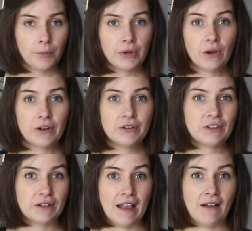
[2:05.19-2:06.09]
Pre-orders
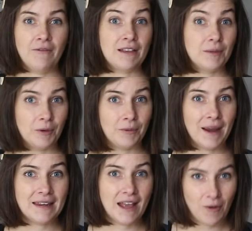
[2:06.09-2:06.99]
are available
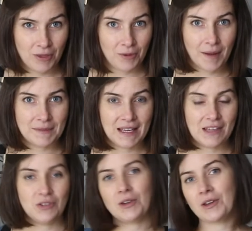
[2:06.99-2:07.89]
right now on the
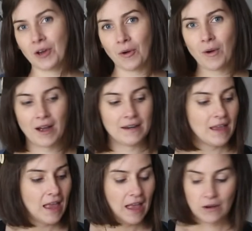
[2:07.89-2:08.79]
website. You can go on
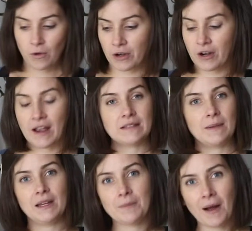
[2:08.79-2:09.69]
and order as
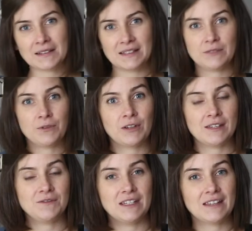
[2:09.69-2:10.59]
many boxes for
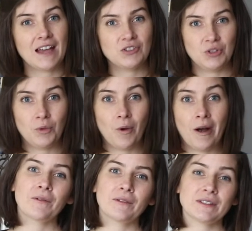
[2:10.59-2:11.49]
gifting as you
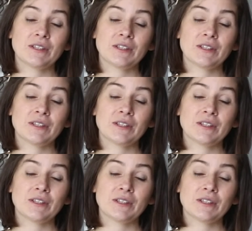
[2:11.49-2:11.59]
want.